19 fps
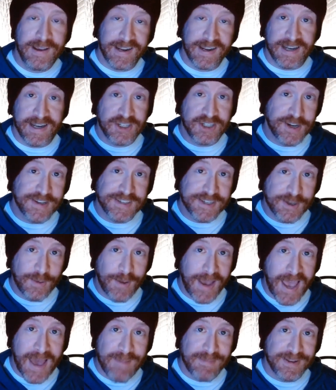and it just so
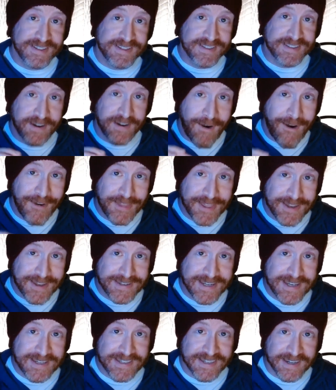happens that
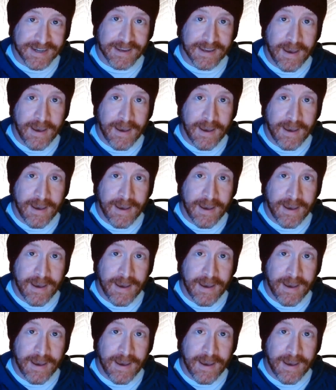authenticity,